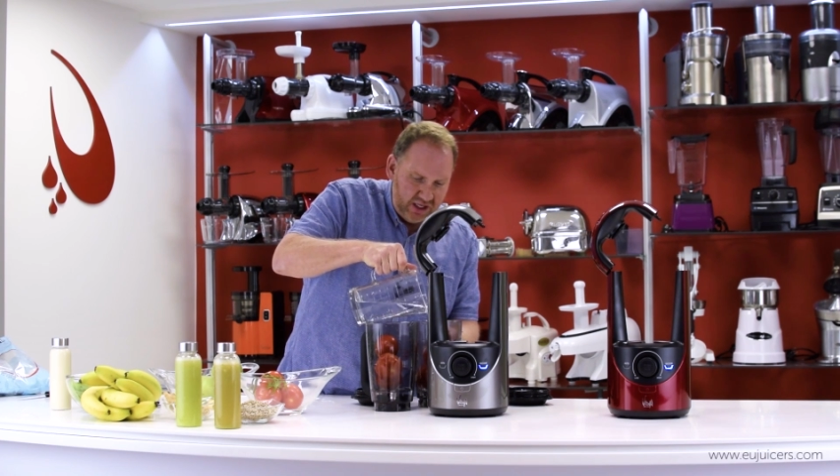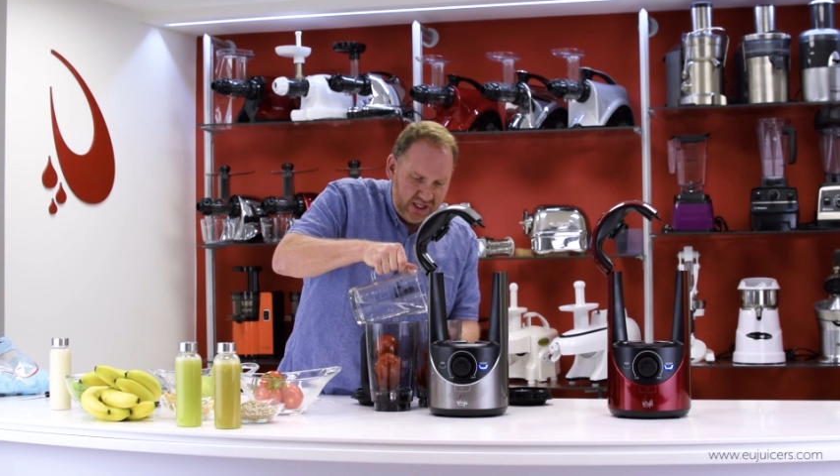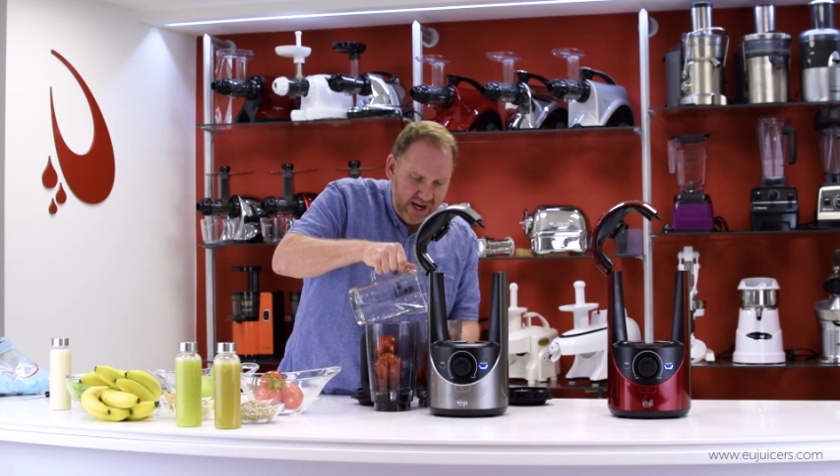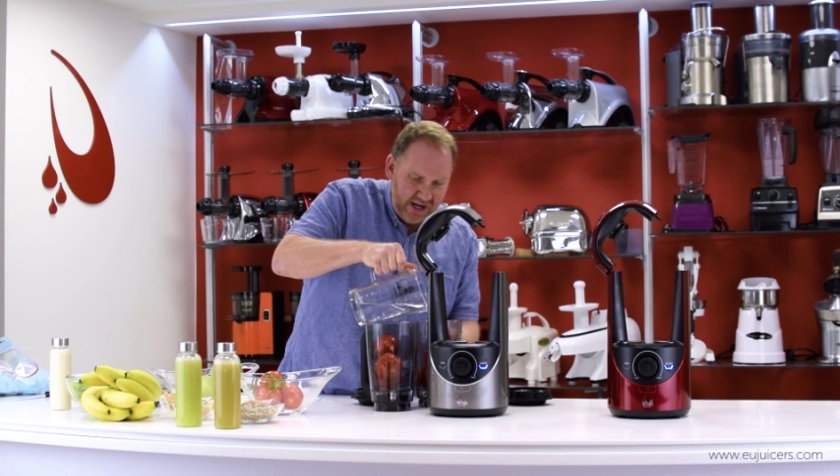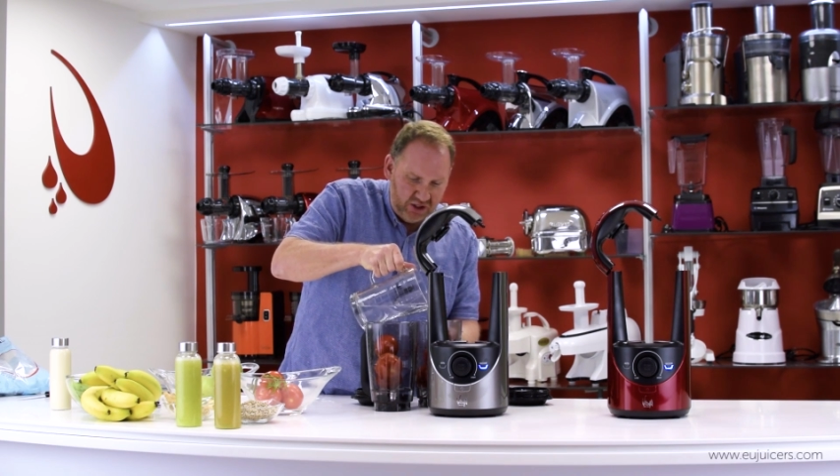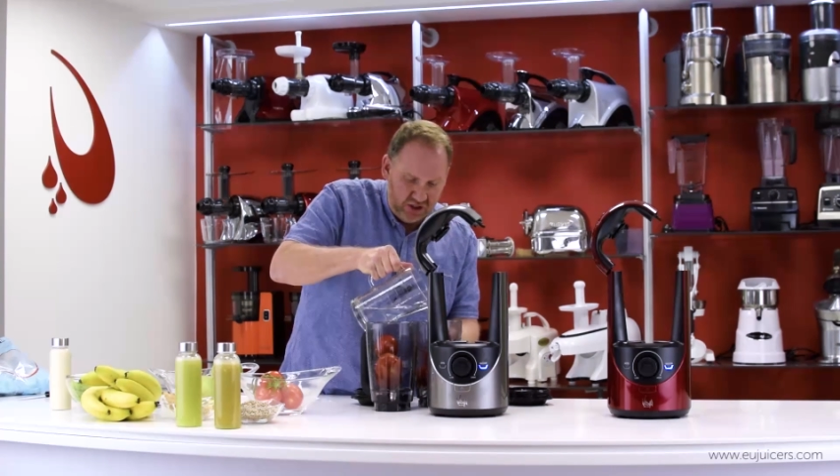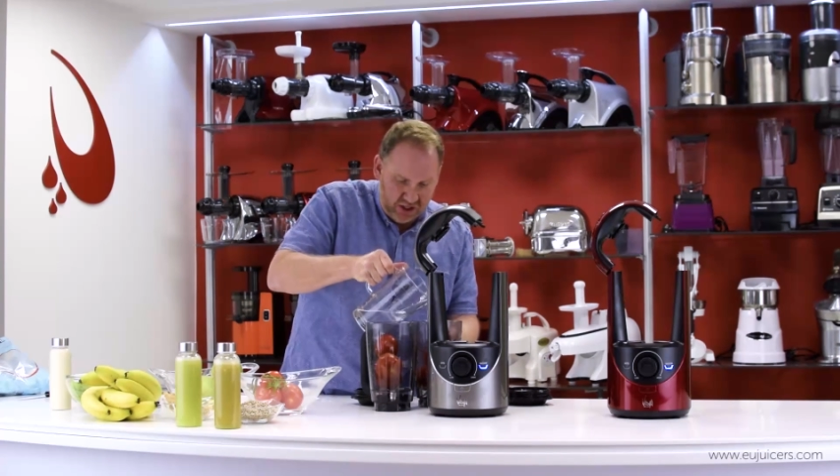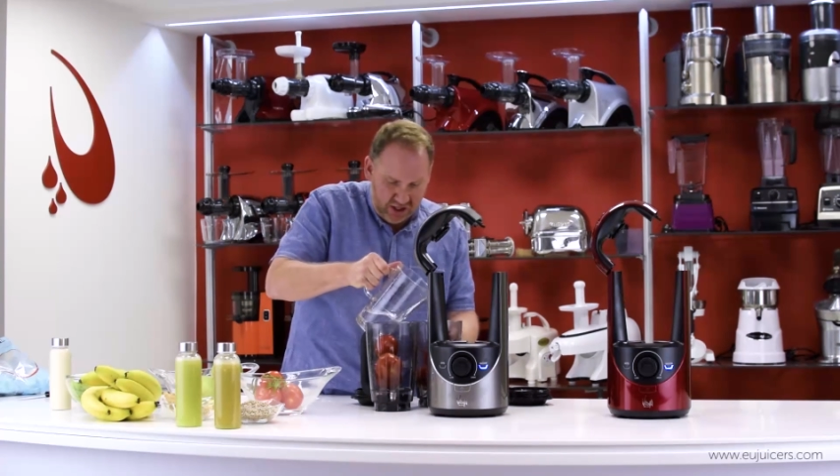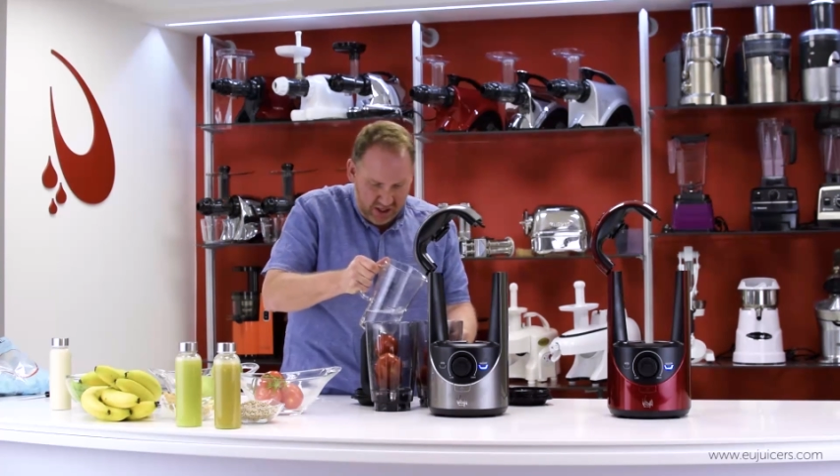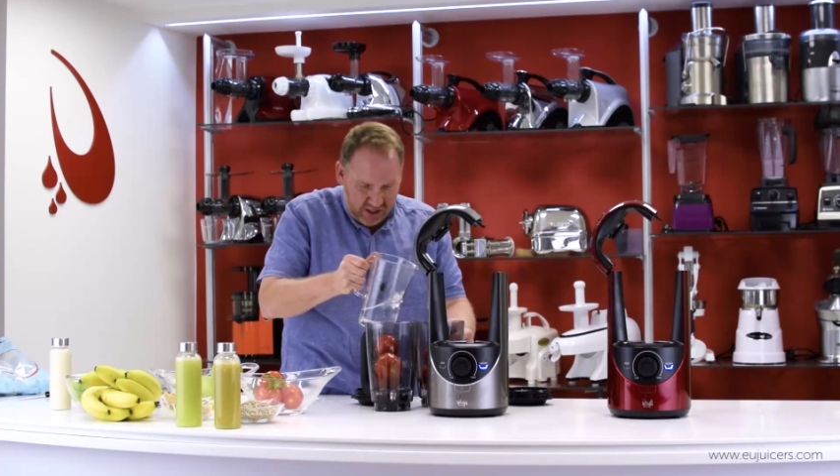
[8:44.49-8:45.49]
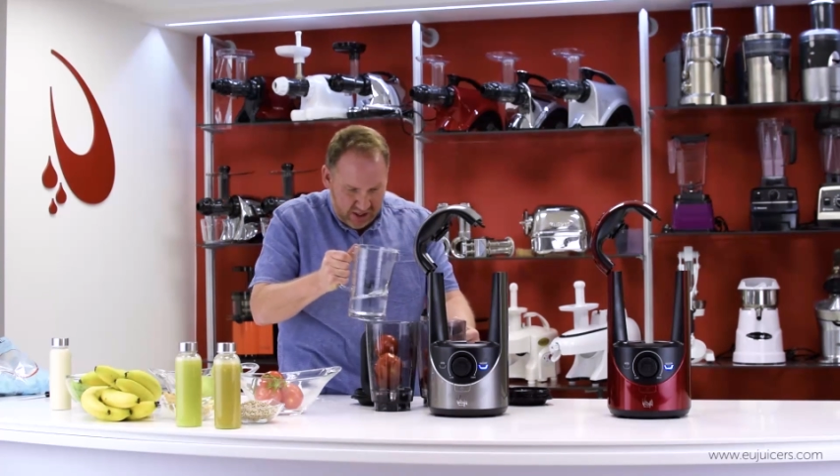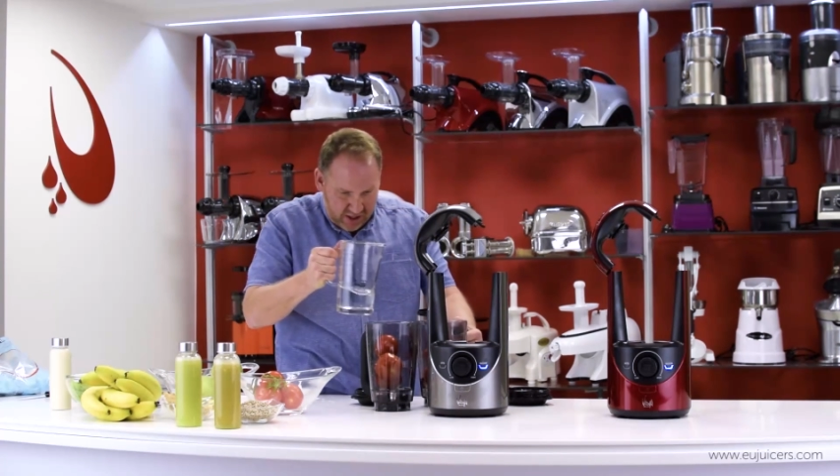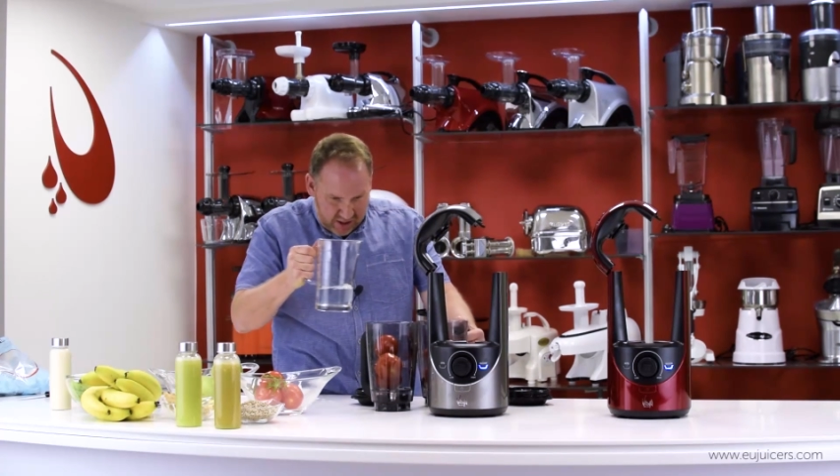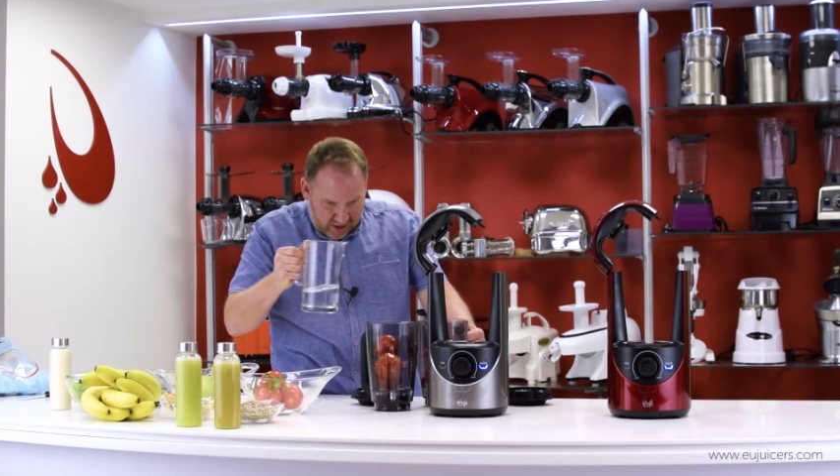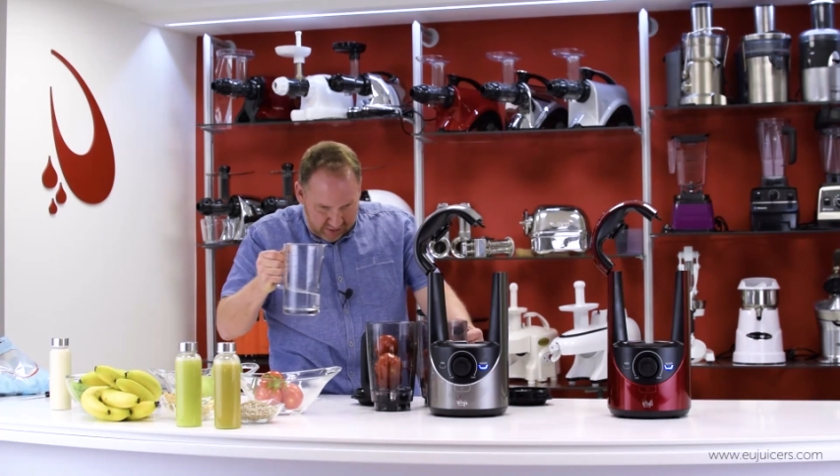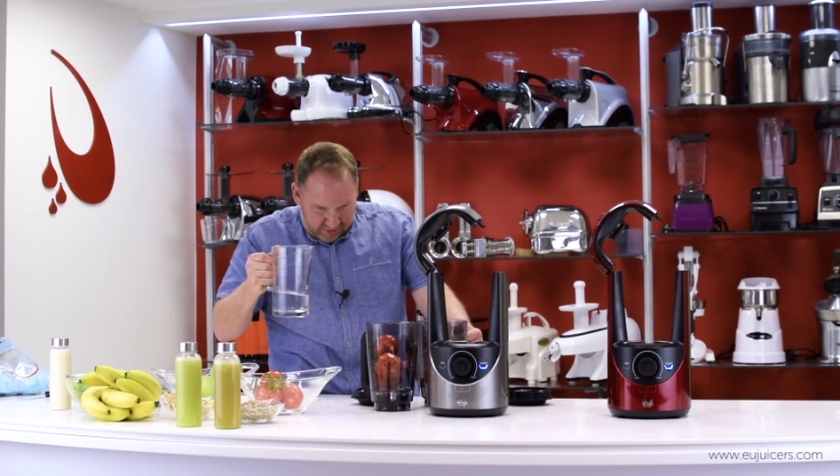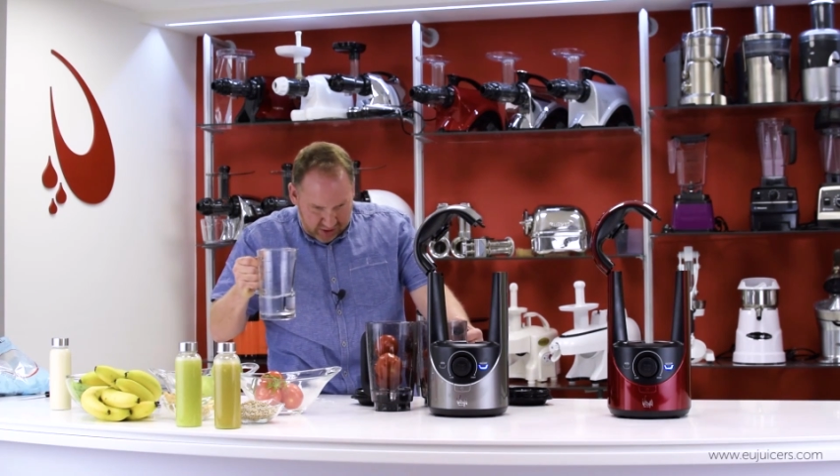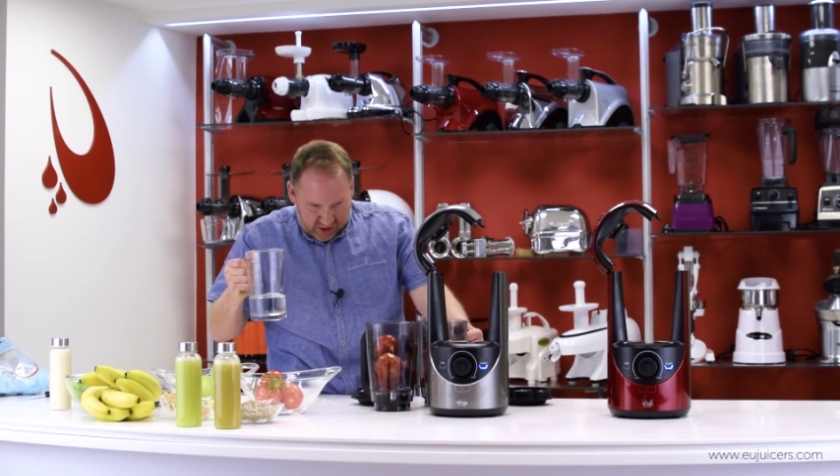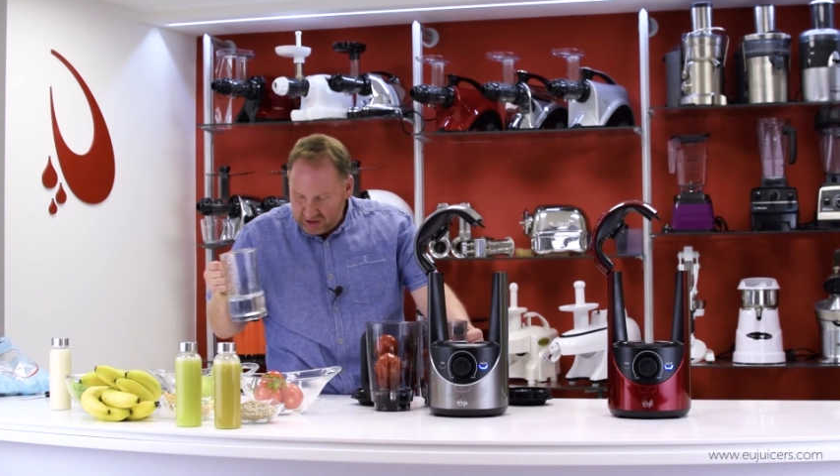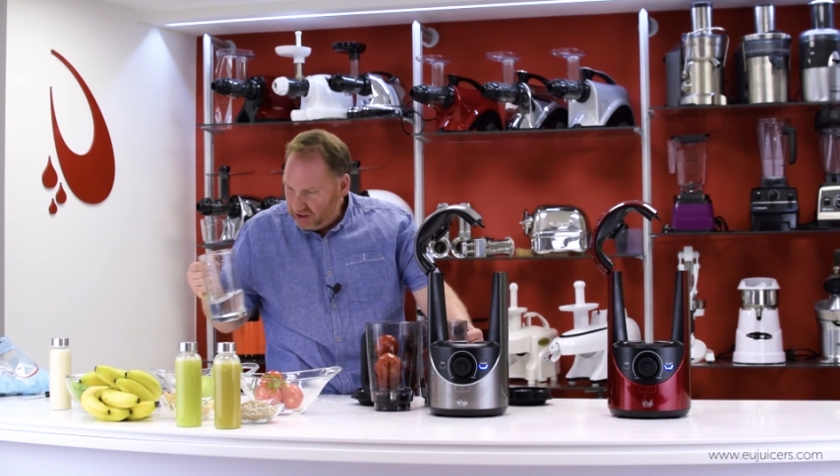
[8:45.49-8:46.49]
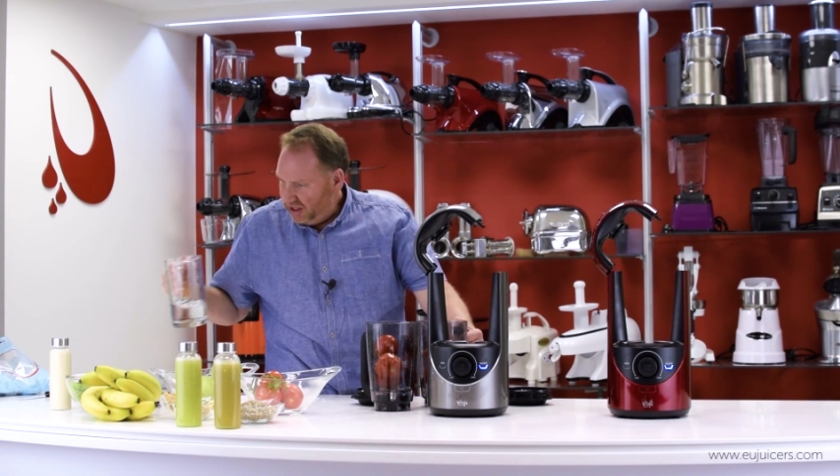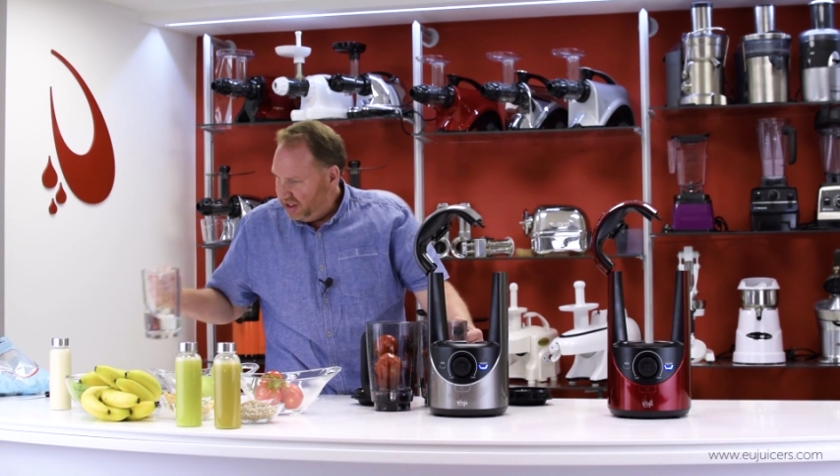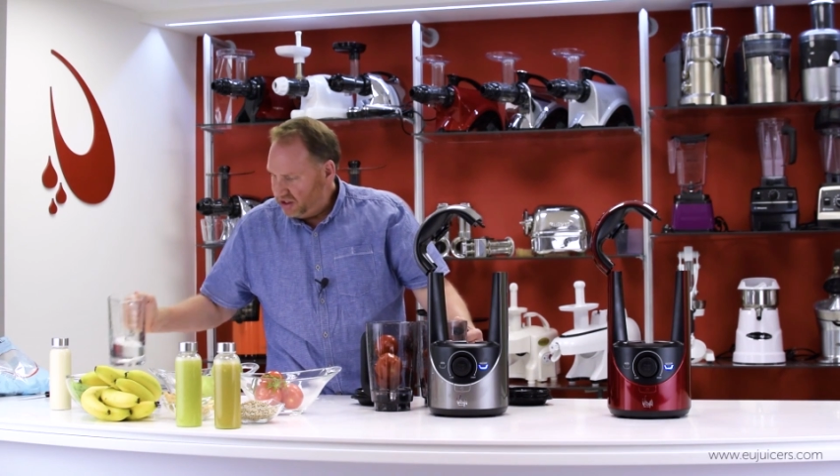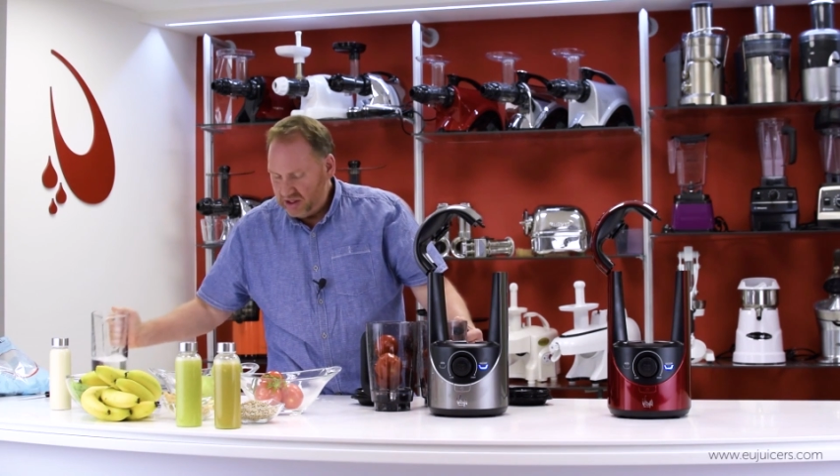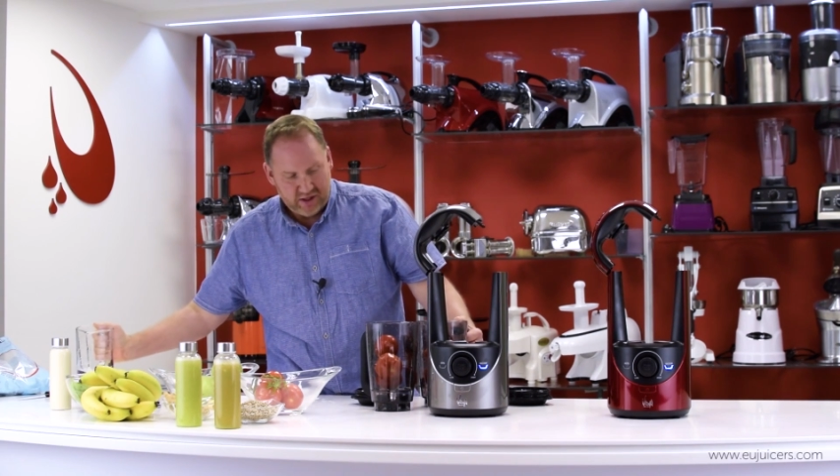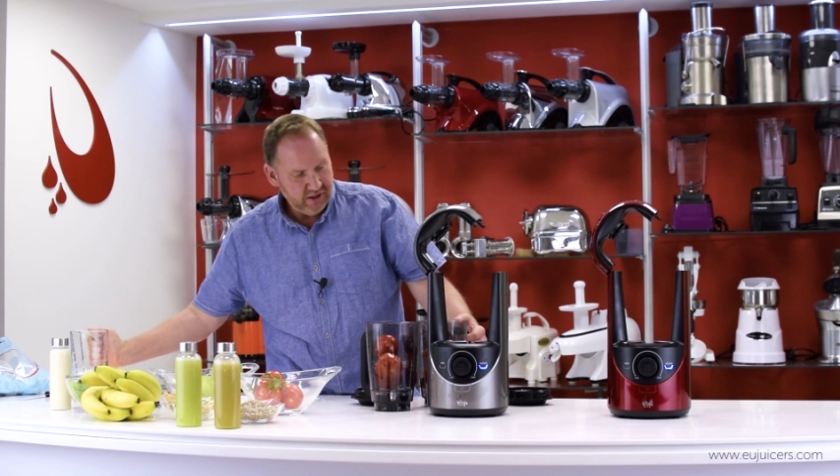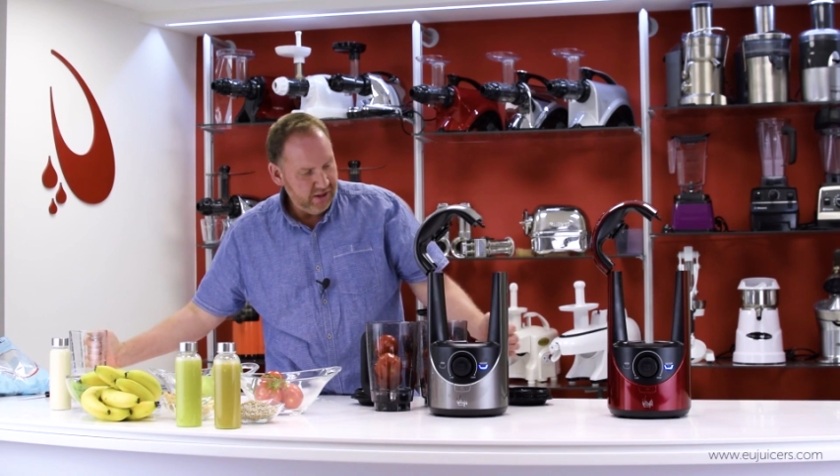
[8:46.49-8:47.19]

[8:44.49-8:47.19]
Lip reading: test for oxidation.